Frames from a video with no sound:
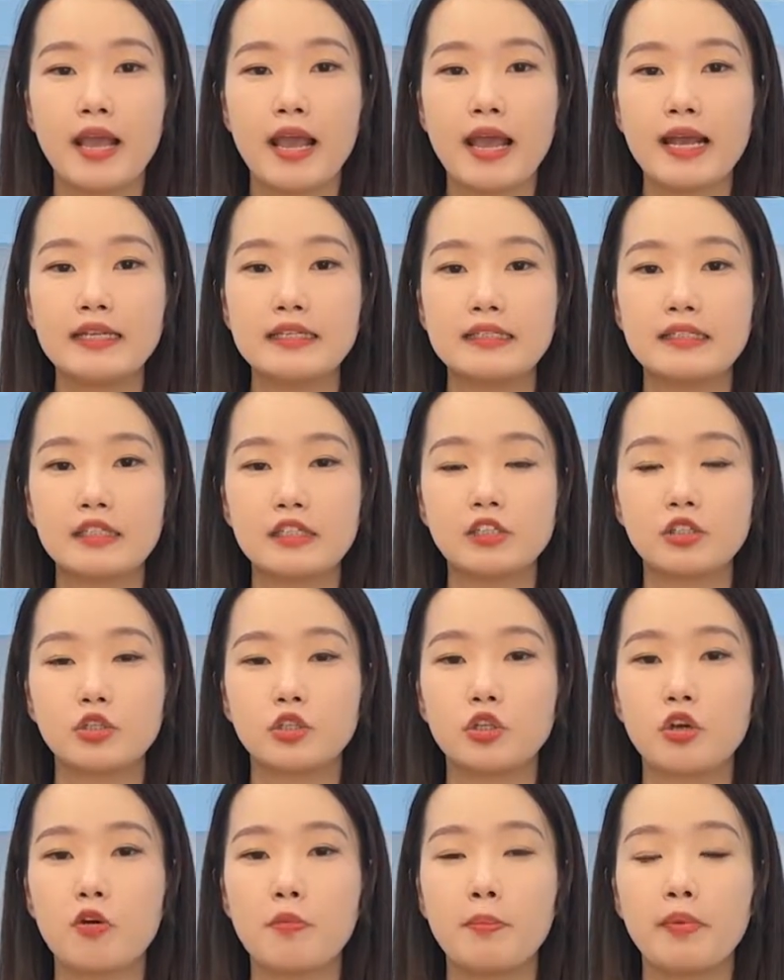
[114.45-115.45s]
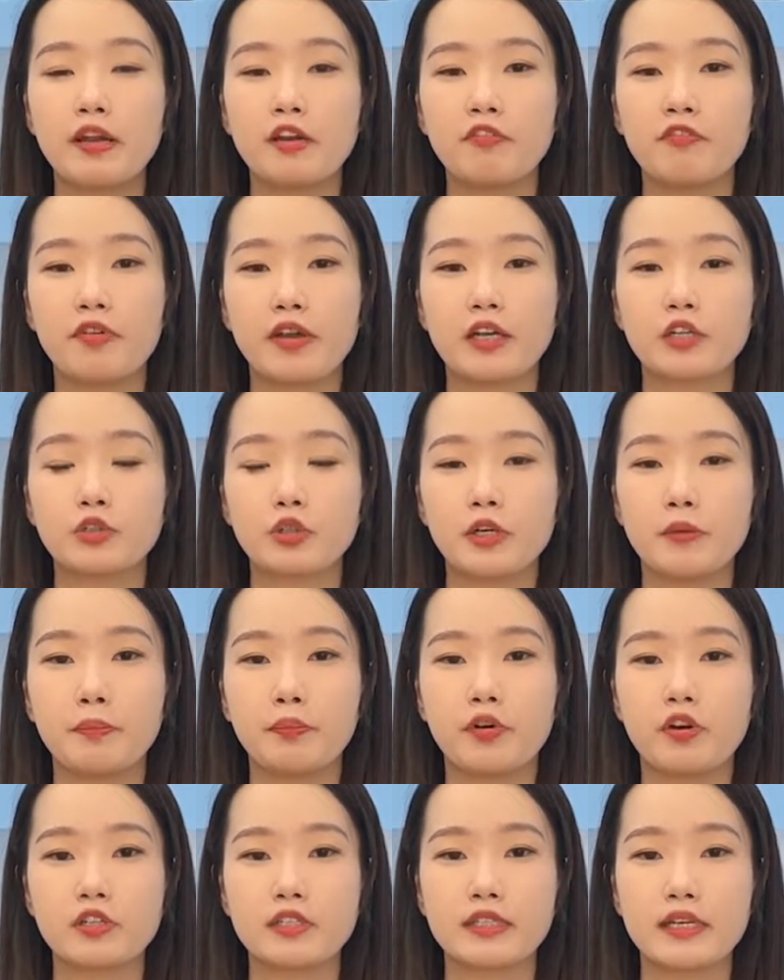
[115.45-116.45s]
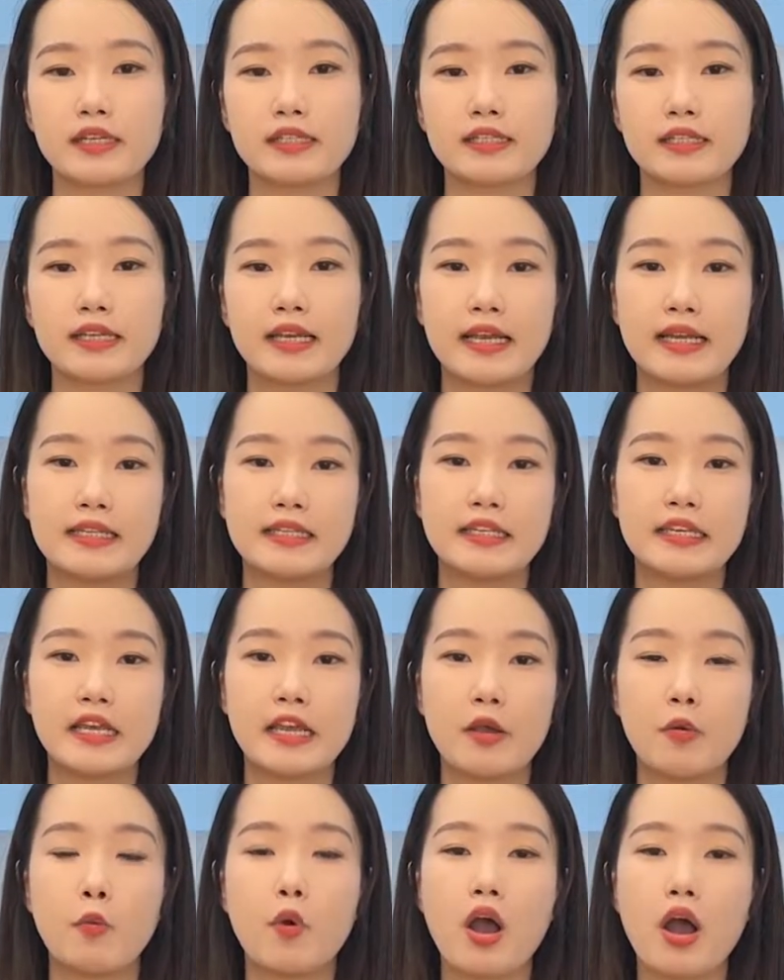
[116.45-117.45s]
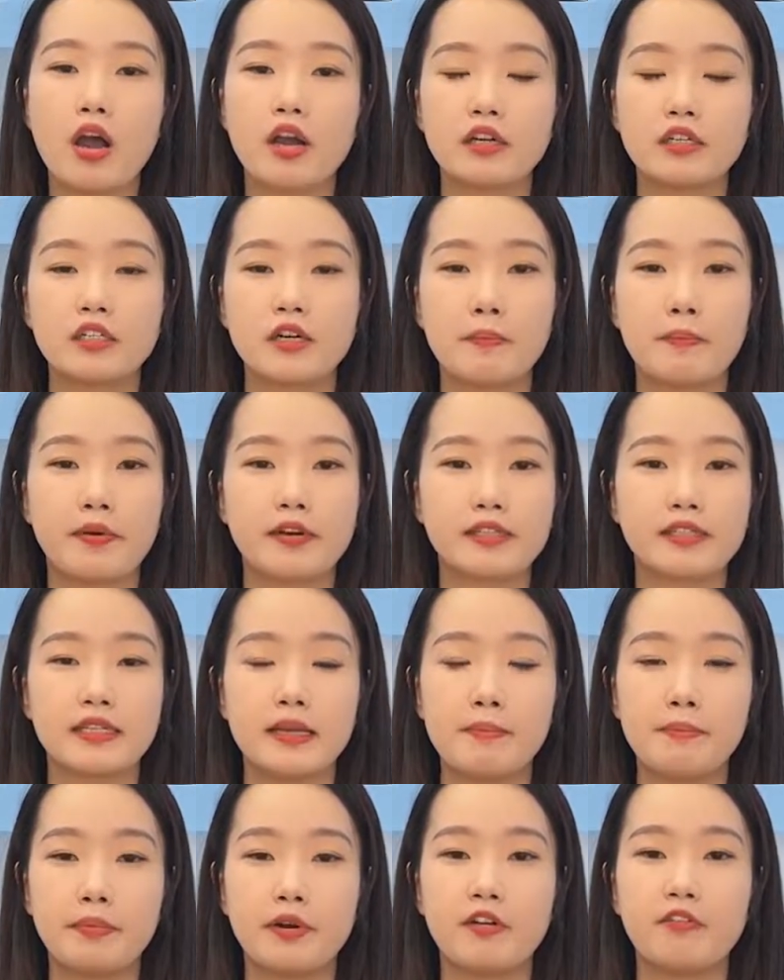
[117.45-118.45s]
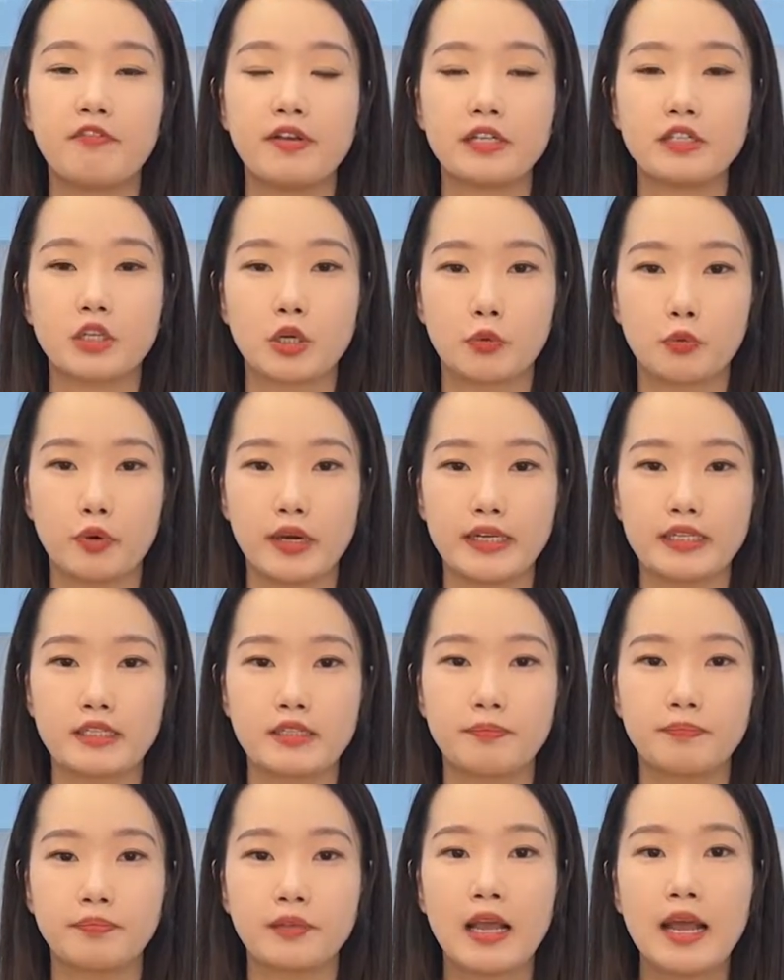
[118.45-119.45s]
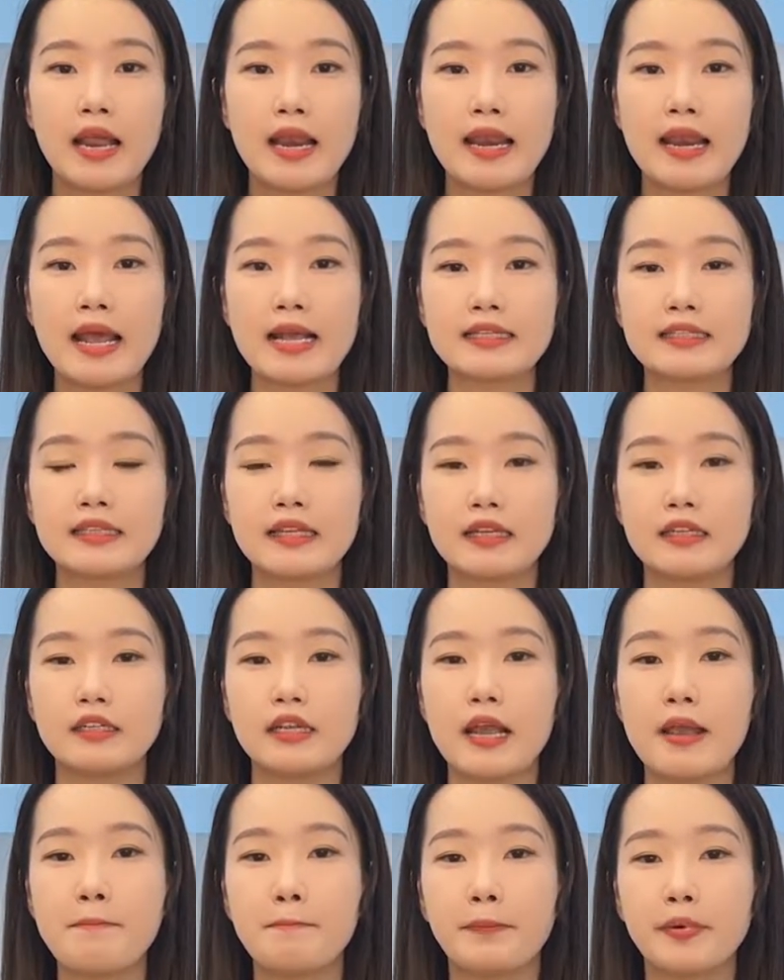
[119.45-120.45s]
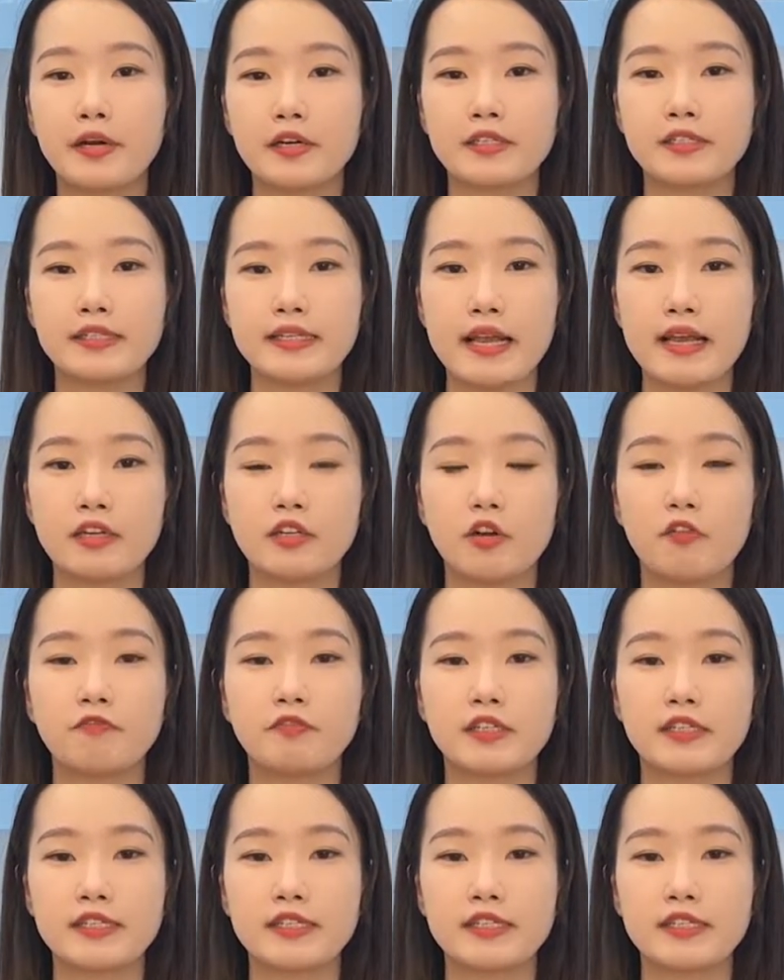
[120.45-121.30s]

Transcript: And since no manufacturing process can yield 100% perfection rate, less than 10% of the